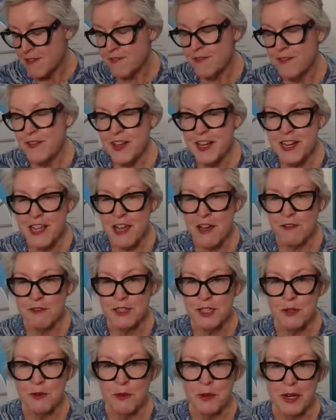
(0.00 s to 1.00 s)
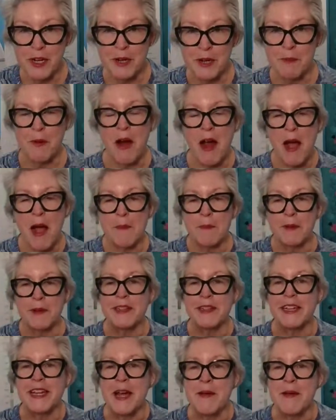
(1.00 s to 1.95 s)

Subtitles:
video to work properly,